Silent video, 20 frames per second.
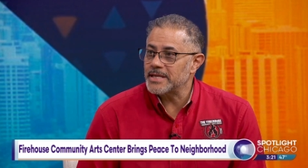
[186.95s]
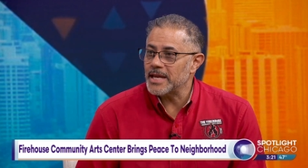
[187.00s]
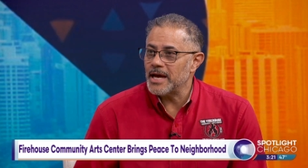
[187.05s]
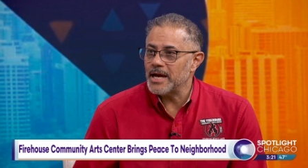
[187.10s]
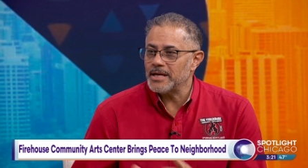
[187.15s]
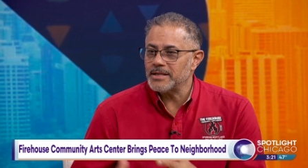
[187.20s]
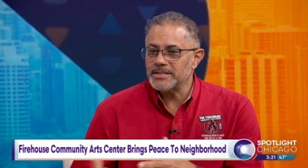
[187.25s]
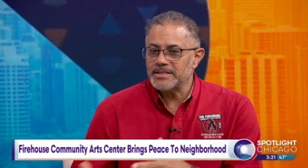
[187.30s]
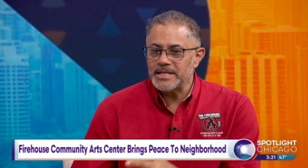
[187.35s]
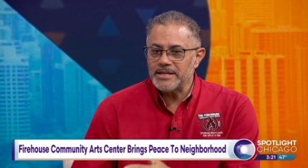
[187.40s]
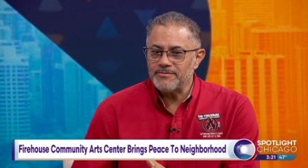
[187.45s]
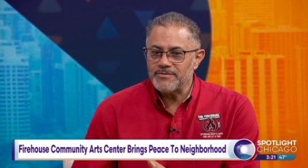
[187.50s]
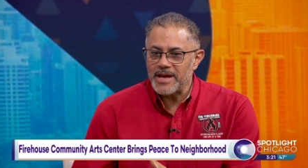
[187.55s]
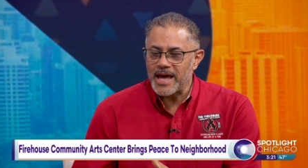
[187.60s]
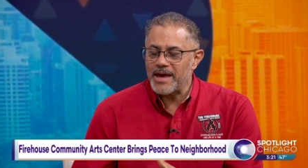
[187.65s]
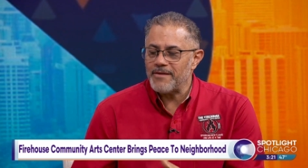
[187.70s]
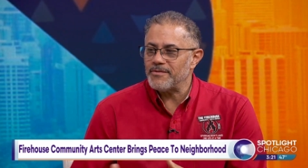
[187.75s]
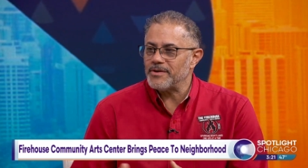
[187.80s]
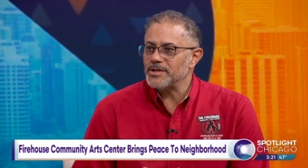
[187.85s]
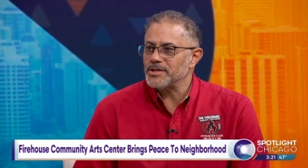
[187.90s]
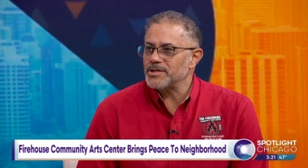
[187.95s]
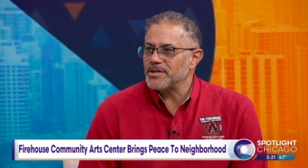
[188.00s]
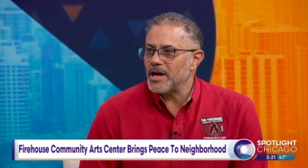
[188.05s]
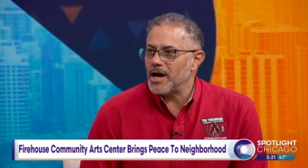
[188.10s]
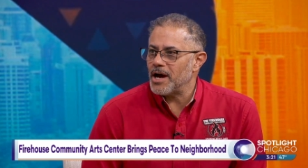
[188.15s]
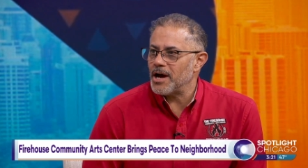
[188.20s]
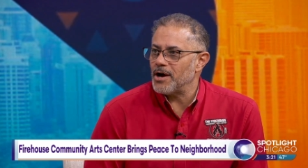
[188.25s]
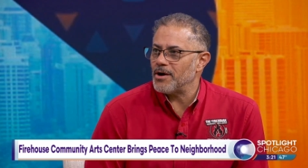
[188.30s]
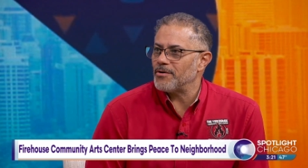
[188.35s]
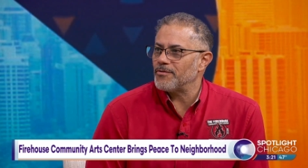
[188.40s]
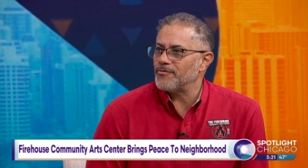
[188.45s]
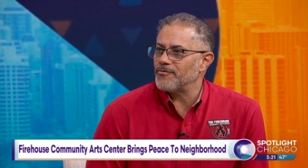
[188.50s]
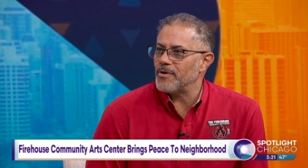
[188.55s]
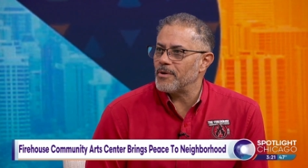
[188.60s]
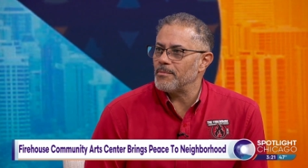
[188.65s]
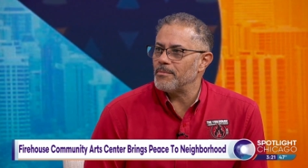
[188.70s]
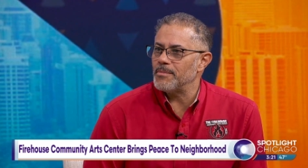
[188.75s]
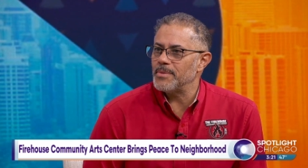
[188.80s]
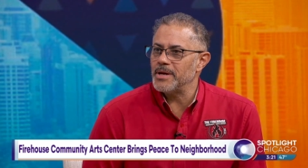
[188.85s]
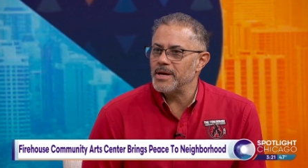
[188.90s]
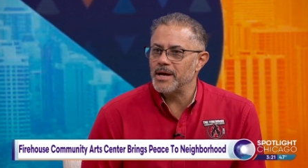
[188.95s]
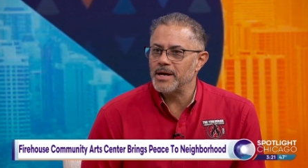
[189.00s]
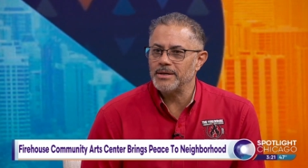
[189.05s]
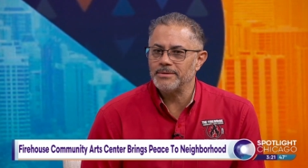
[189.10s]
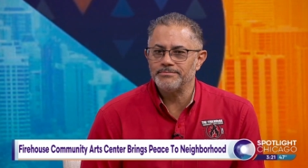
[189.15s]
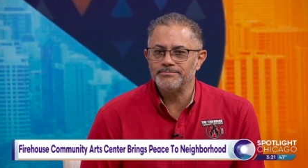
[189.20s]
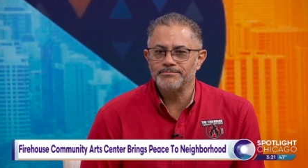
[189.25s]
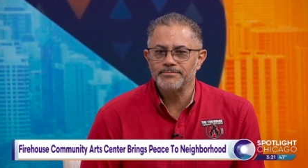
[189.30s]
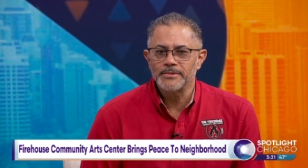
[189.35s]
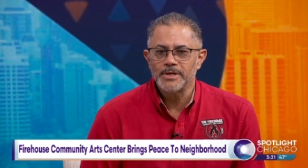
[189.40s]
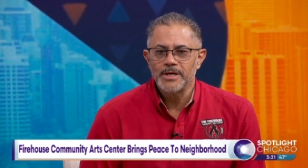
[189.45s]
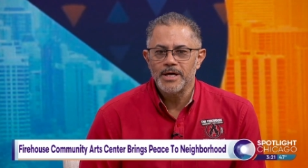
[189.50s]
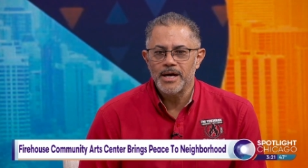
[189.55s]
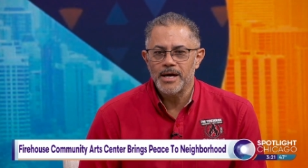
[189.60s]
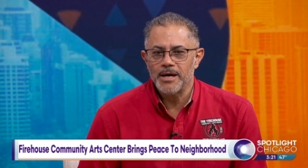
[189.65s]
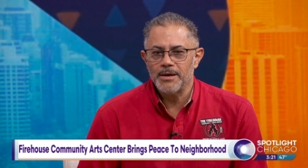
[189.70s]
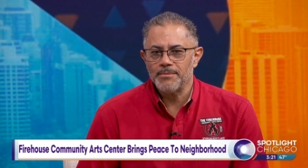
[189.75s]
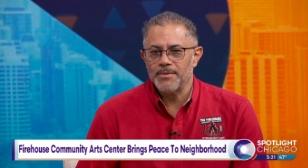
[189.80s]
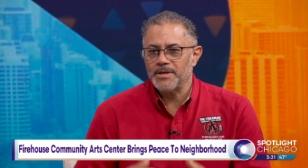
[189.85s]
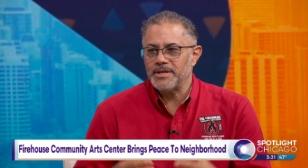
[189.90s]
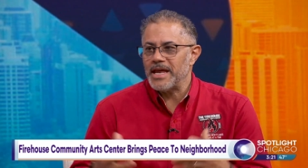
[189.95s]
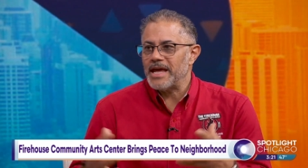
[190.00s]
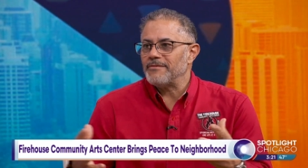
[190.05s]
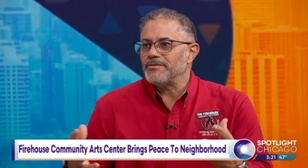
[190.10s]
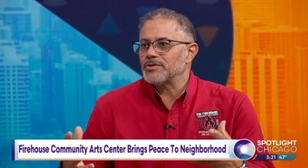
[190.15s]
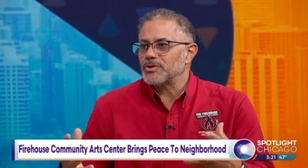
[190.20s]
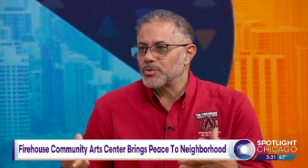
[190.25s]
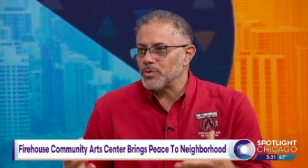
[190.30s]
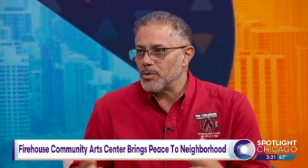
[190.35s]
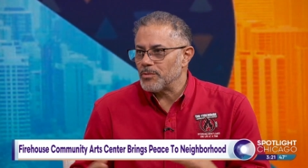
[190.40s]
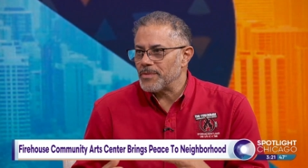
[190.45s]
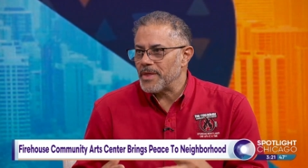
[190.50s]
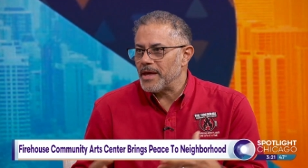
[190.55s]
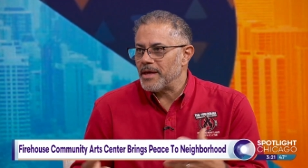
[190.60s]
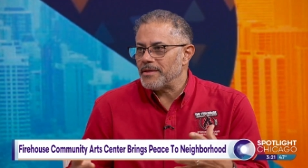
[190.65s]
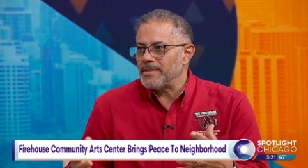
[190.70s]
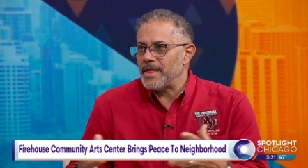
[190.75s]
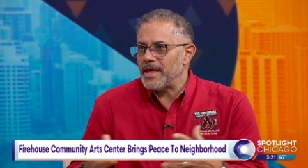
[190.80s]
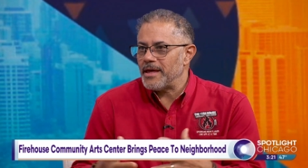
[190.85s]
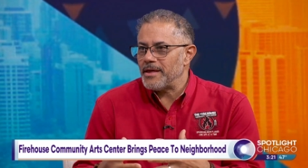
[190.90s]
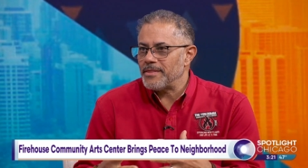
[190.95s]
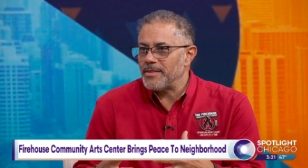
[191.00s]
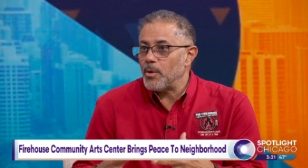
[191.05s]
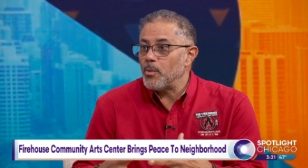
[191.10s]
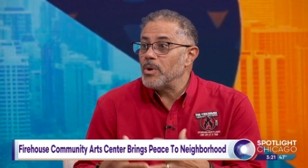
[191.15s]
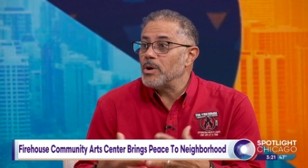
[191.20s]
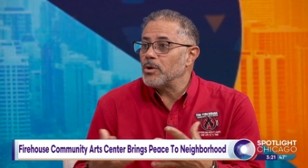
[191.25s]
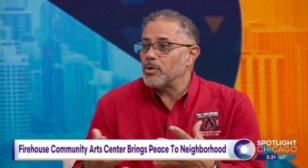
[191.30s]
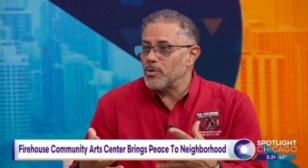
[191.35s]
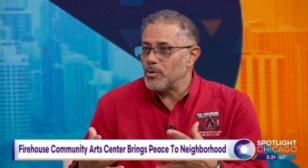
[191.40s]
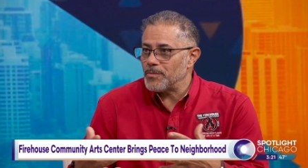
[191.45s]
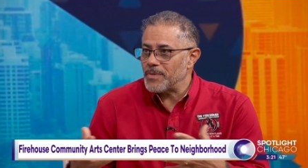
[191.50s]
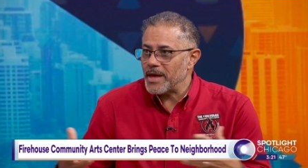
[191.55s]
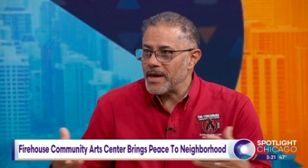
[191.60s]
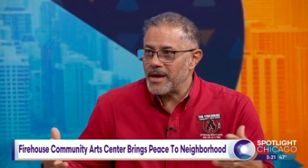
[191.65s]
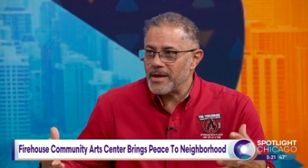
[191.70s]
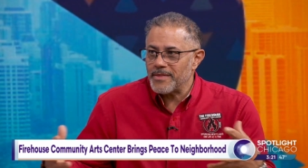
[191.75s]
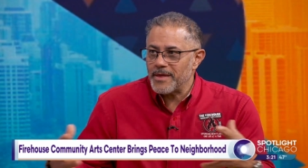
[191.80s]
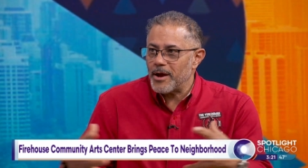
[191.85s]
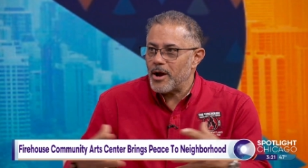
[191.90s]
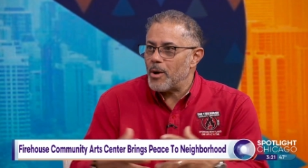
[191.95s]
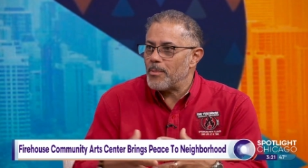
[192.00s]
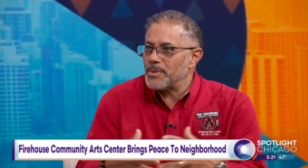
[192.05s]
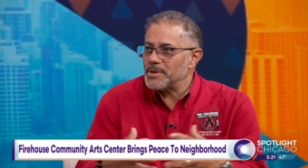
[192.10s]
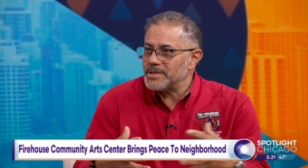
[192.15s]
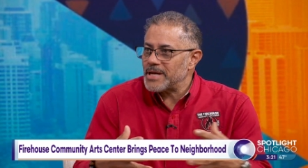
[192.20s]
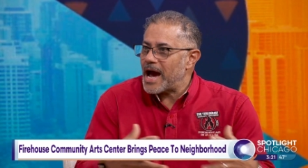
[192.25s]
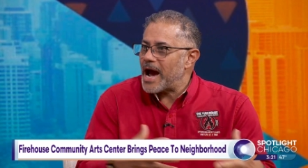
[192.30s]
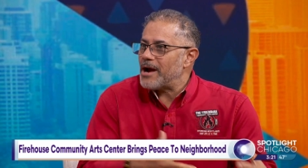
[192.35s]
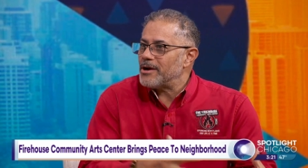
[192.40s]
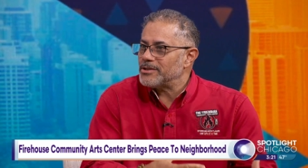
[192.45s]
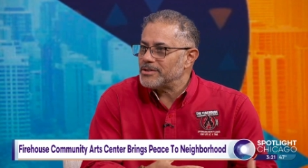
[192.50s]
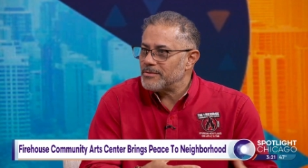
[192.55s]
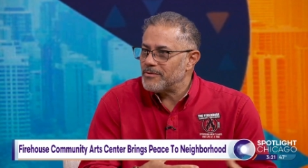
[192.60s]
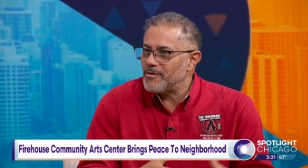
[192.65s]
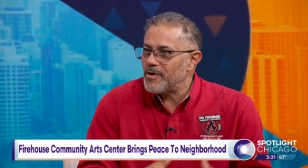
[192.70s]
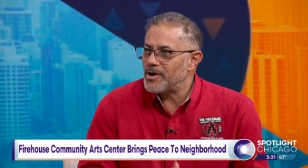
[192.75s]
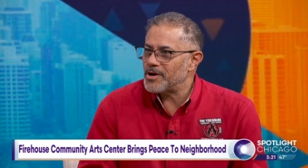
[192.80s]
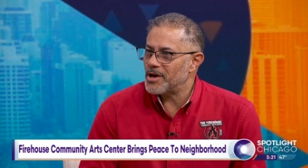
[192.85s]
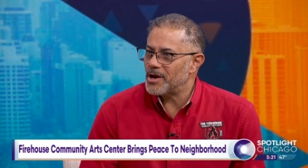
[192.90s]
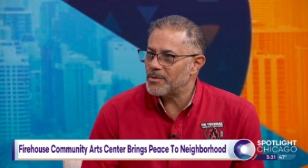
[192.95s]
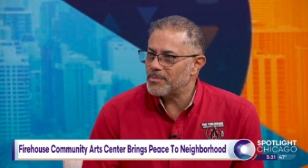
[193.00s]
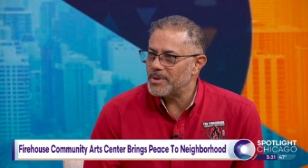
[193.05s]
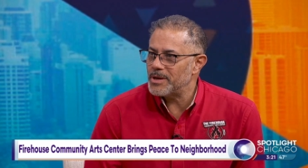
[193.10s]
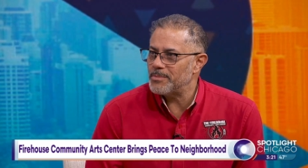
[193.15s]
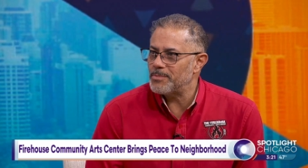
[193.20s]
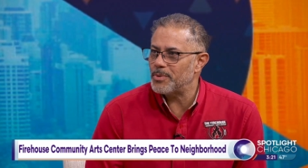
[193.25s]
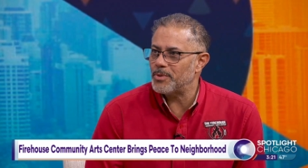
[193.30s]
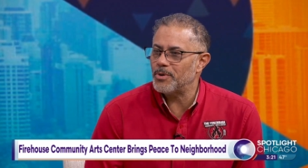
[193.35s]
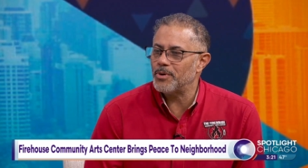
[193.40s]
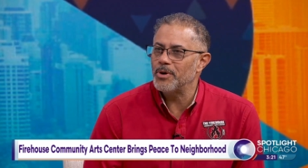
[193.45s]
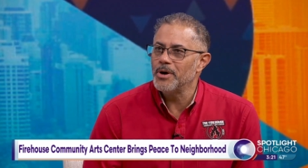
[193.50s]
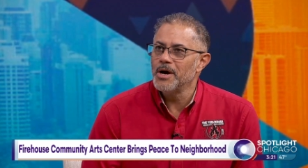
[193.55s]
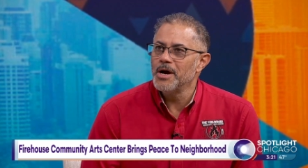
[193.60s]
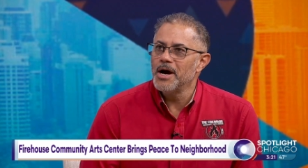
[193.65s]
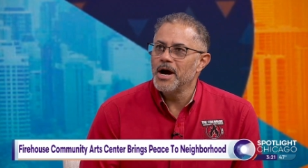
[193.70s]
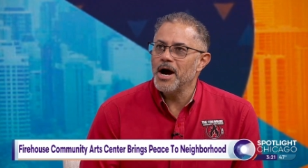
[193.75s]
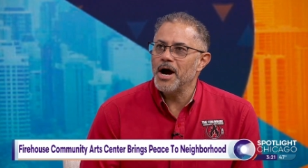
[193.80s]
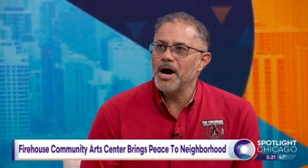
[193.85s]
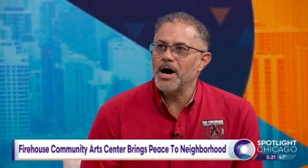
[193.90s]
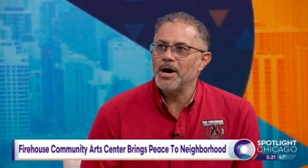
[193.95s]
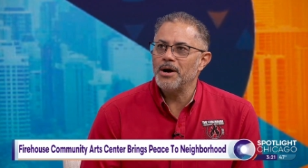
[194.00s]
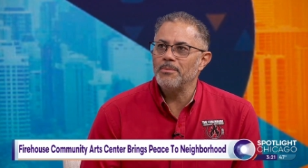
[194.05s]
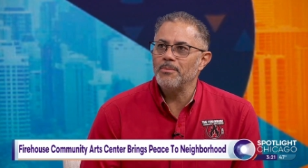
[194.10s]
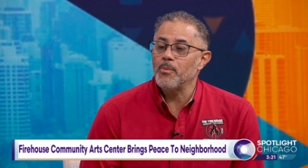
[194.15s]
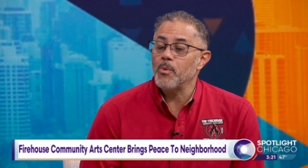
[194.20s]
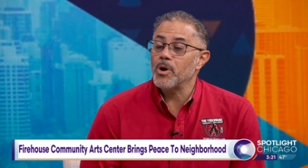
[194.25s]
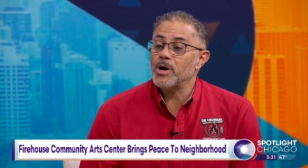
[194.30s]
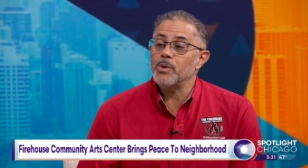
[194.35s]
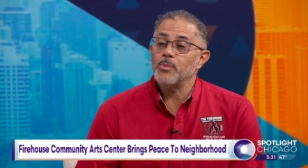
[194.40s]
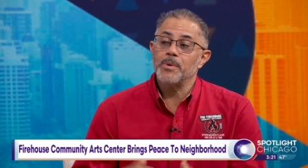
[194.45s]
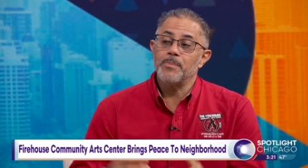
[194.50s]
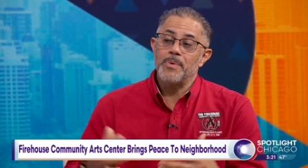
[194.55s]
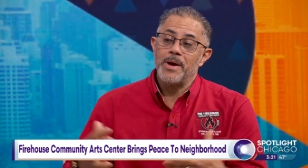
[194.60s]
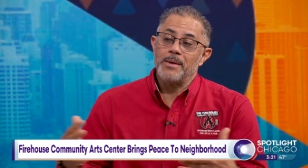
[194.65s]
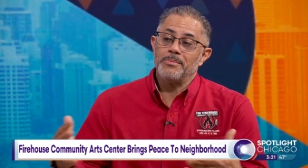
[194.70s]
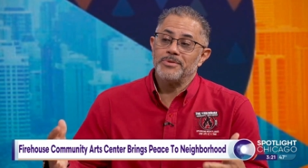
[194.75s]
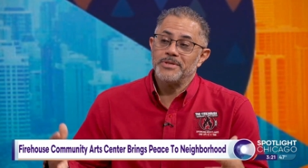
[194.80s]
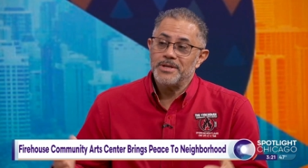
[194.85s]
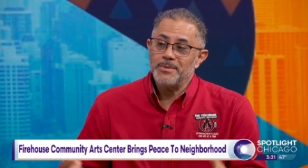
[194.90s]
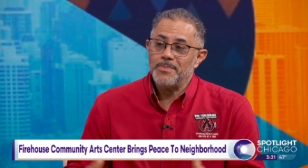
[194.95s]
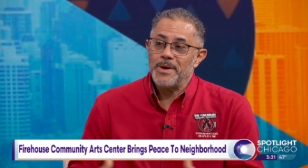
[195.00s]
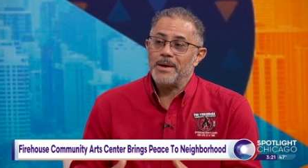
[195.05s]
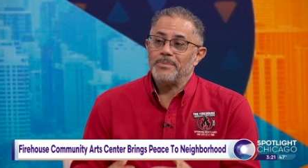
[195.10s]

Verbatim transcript: uh, Steve Davis uh, from the, um, uh, the Davis group, they, they, the Will group, they, they're helping us hire some of our young people, um, working with Pepsi.